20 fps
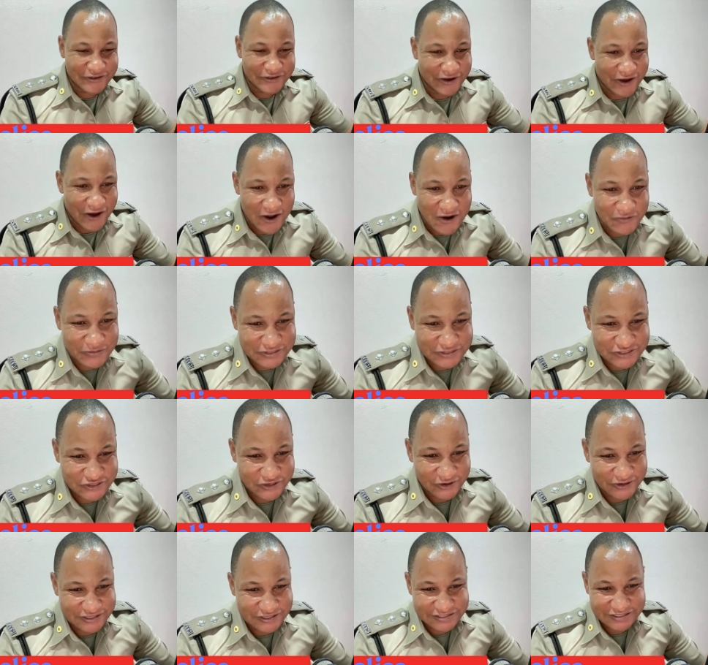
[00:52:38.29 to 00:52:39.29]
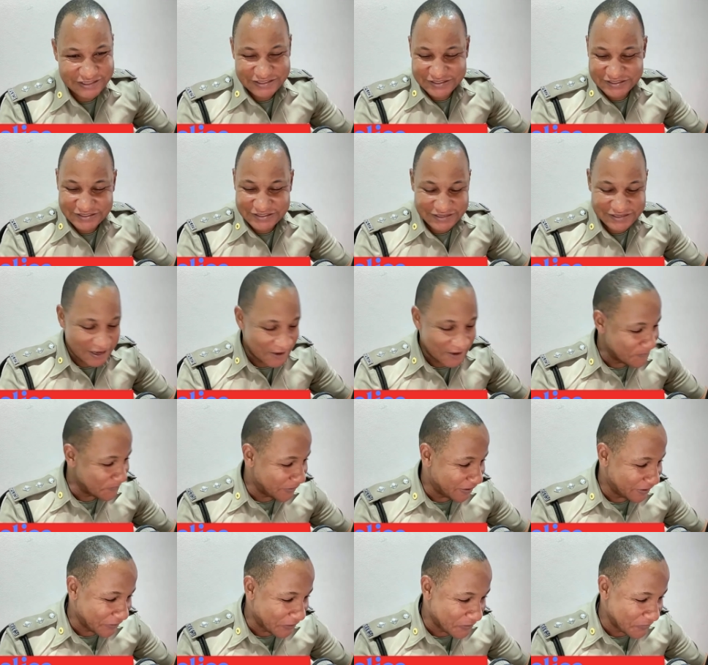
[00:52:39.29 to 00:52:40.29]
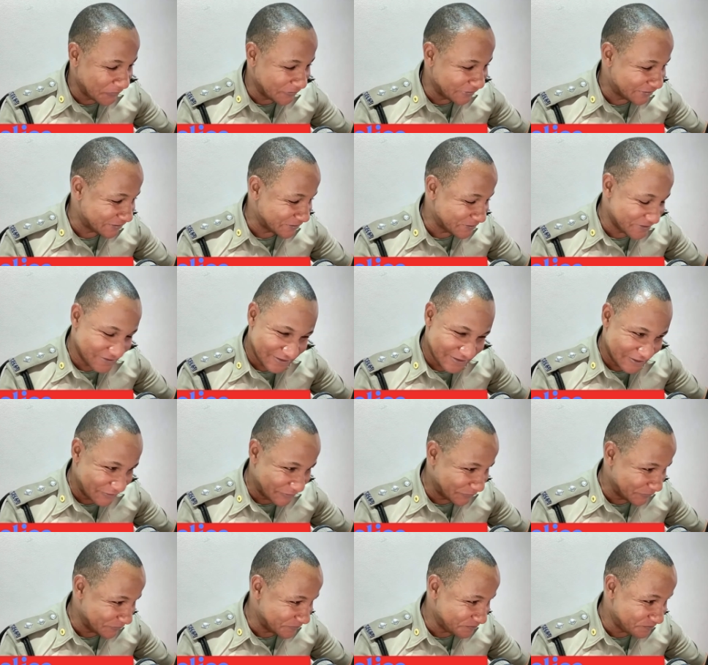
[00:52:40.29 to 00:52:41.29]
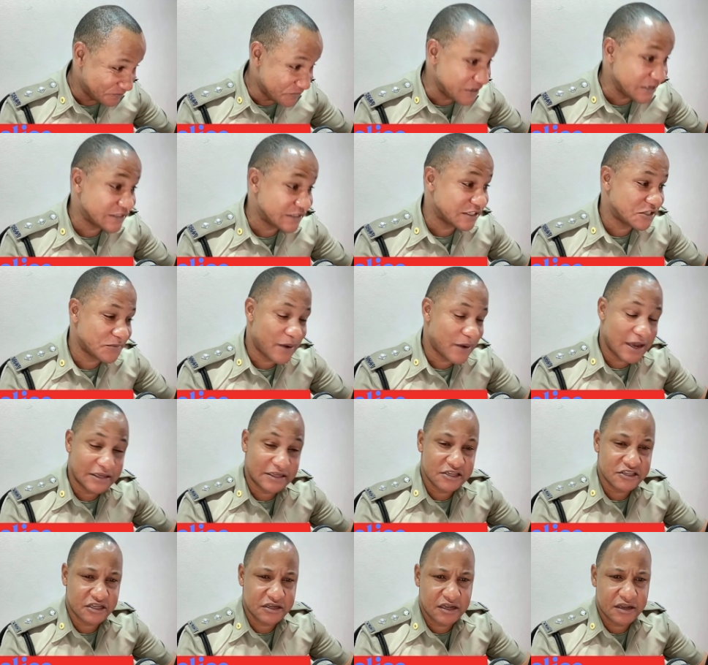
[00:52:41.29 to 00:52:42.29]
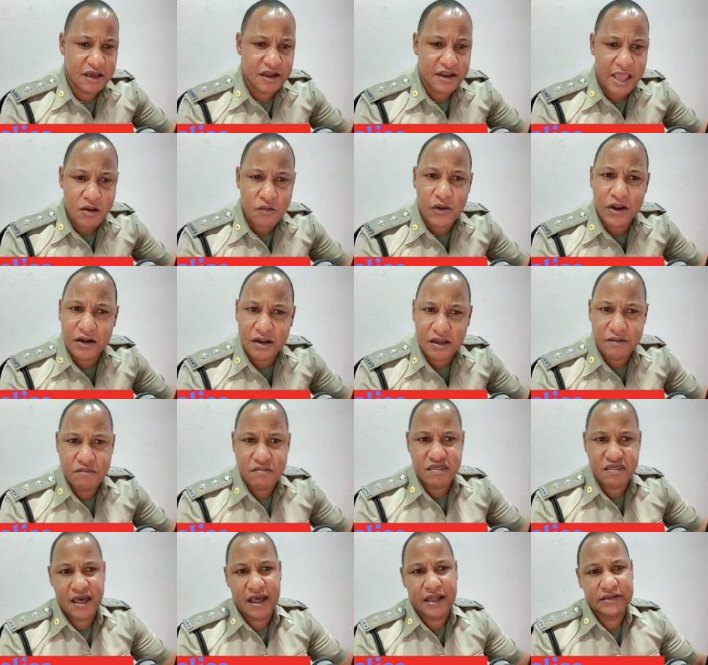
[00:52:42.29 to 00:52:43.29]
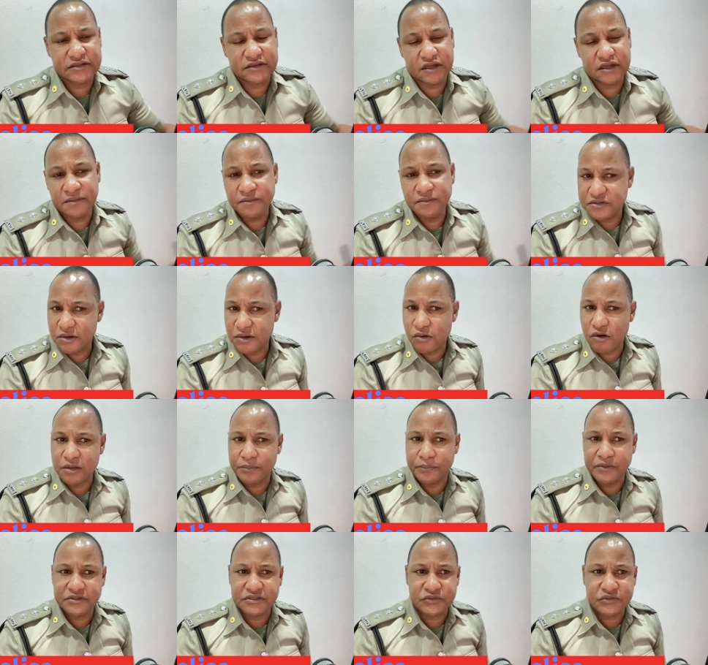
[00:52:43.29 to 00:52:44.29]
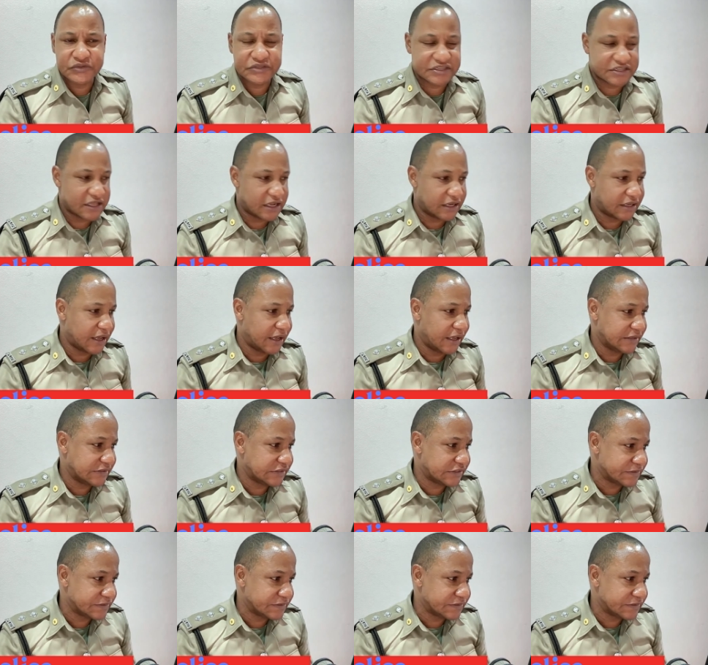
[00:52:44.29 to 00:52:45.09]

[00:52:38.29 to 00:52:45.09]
always joins us and always, brings it to my attention. And I welcome that. Some other person would see that as